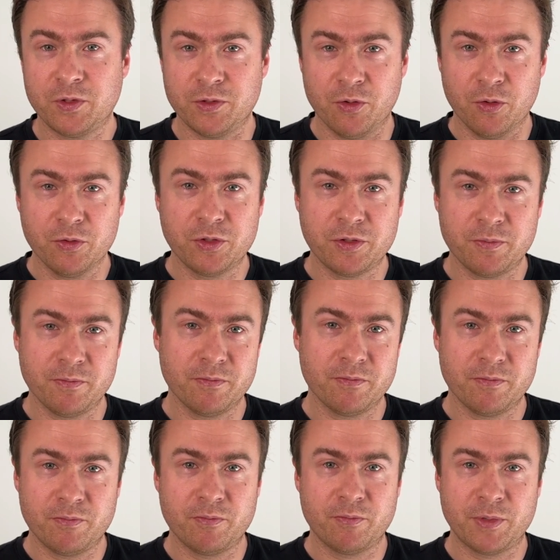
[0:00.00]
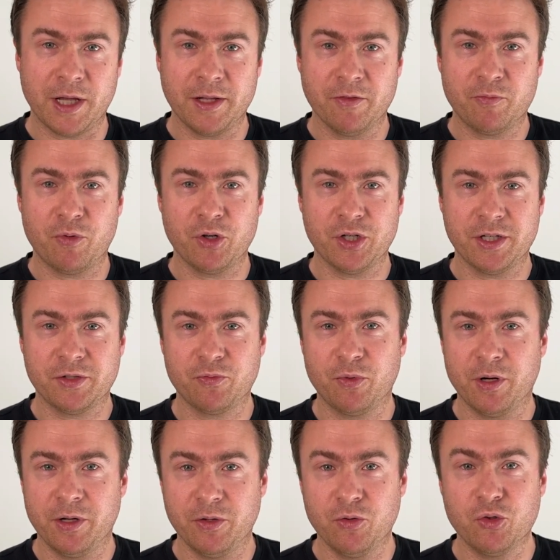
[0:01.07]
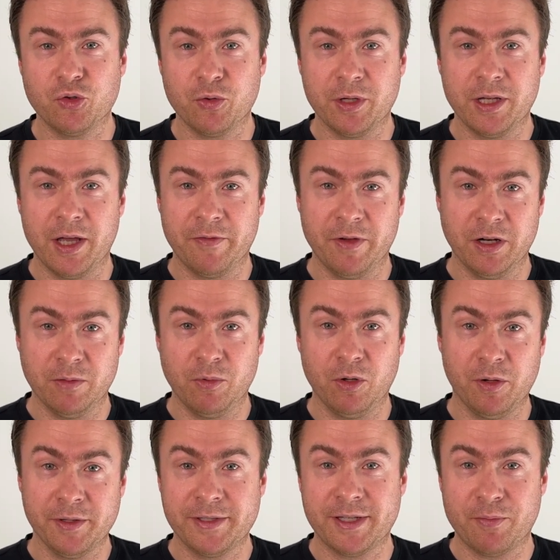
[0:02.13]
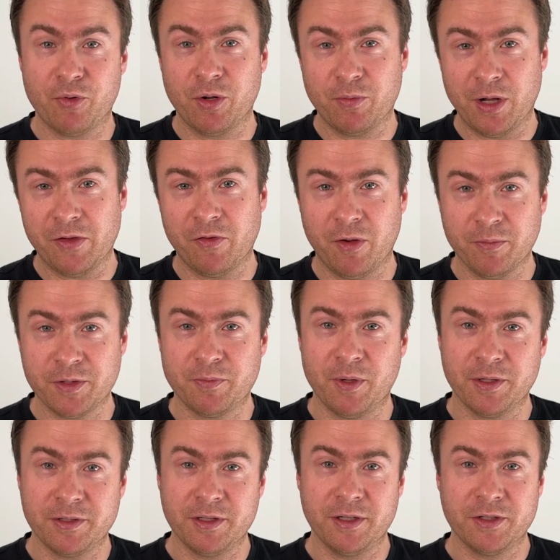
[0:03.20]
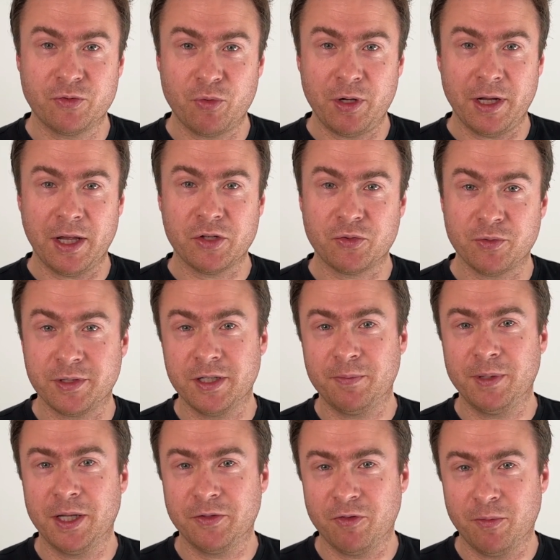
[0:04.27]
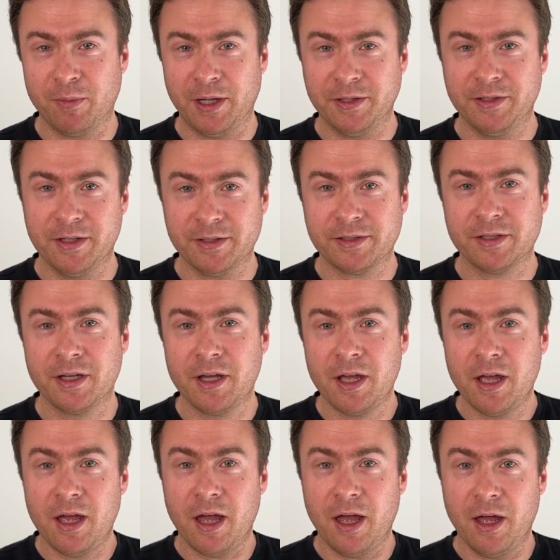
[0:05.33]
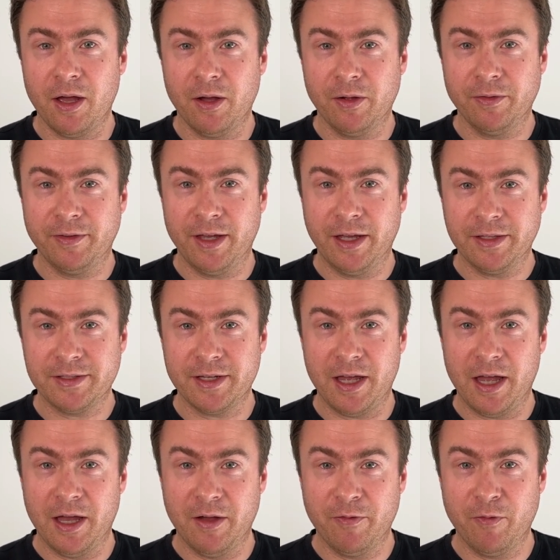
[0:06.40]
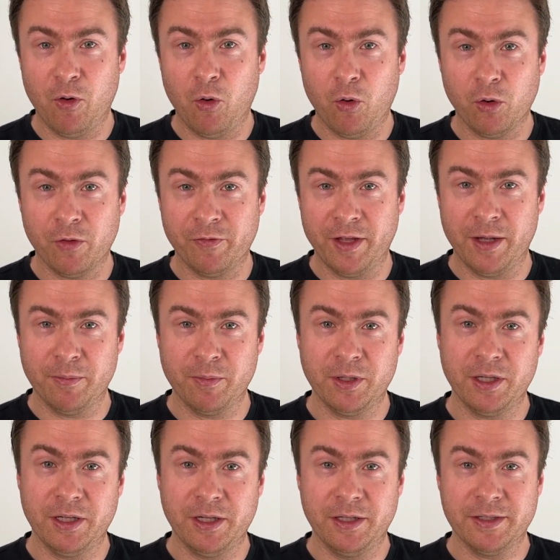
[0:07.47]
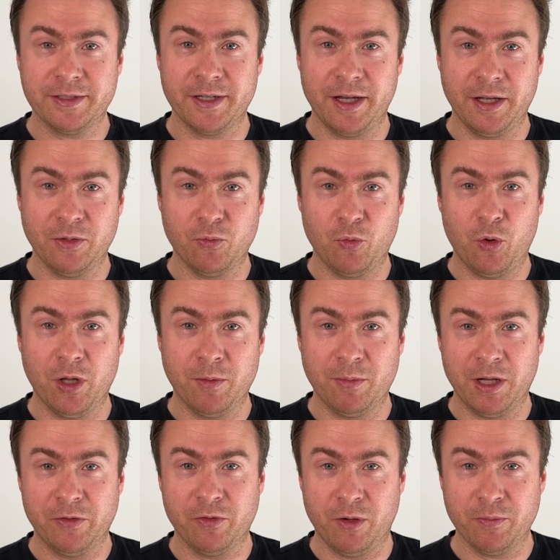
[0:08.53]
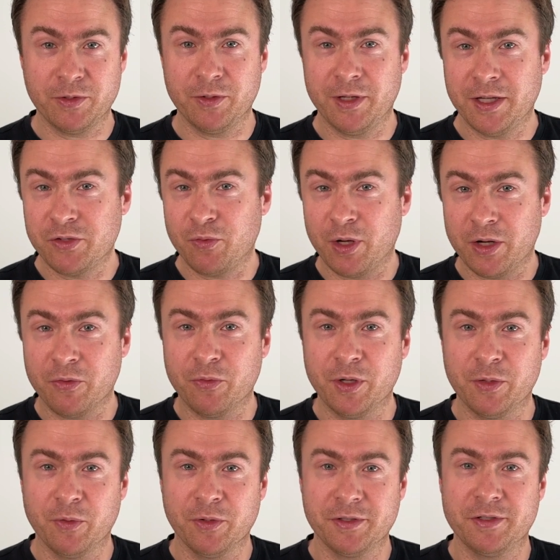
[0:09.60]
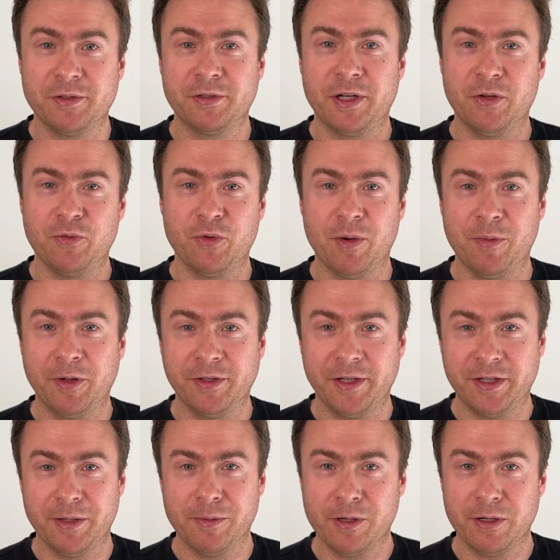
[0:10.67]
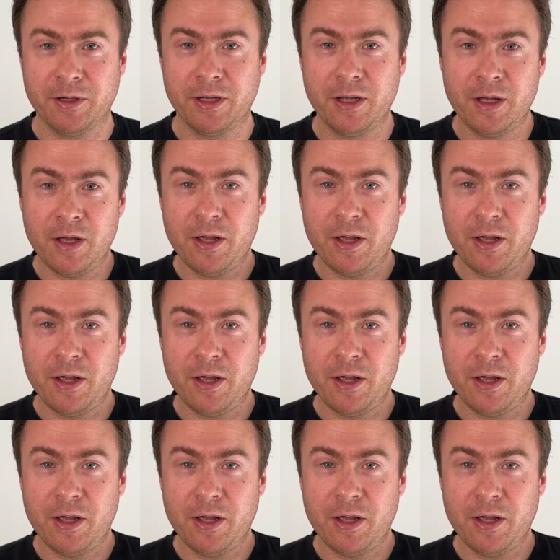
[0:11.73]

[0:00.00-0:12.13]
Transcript: Those kind of projects were usually available on separate platforms, but it's really nice to see platforms like this that have all of them inside one platform. So that's why I really wanted to tell you about Decamel.